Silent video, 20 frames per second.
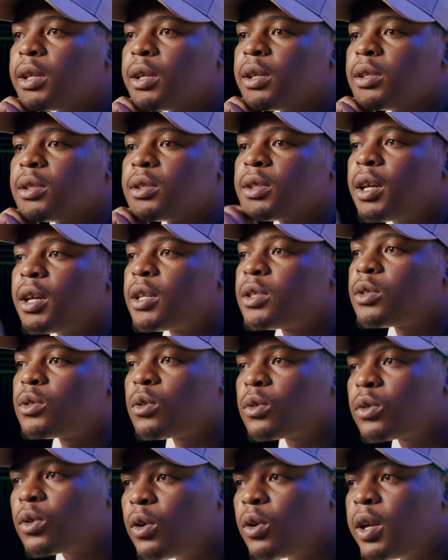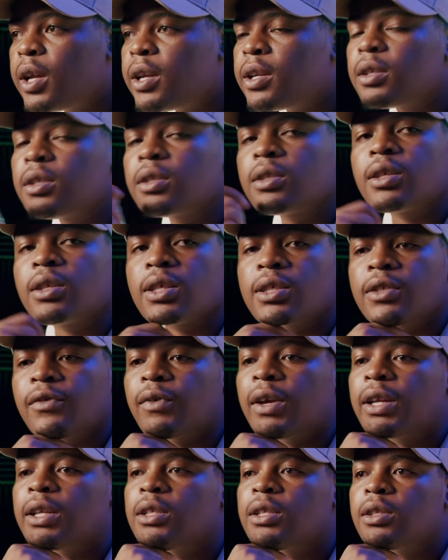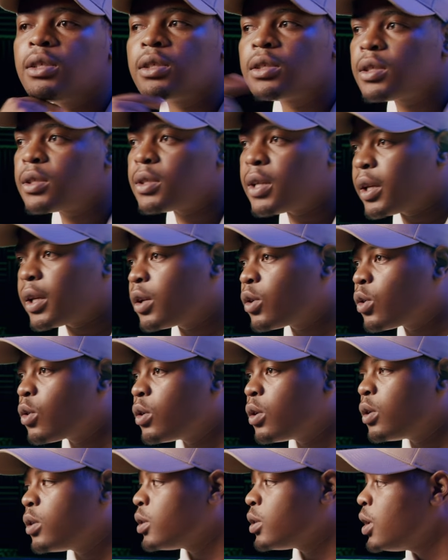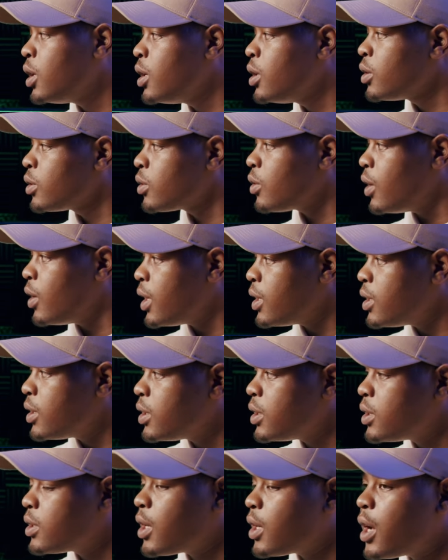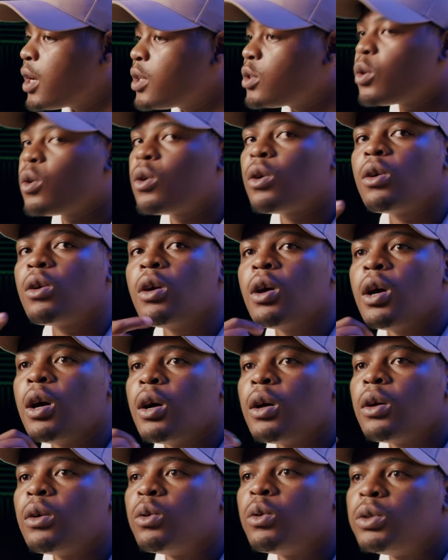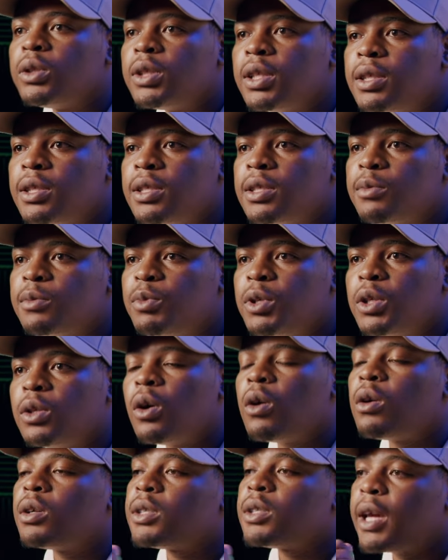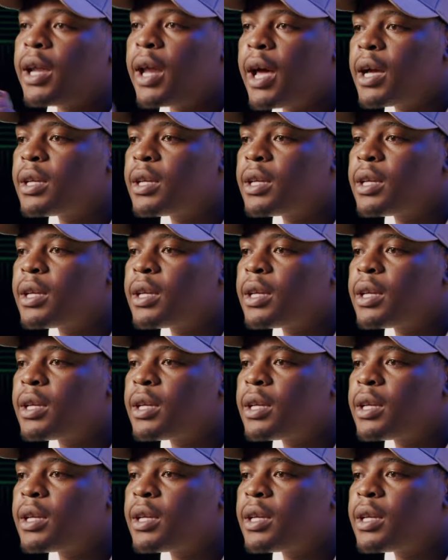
the guitars. So, Kolani guitars, if I need guitars, I can call Kolani guitars. Or, who did this beat? Oh, Tala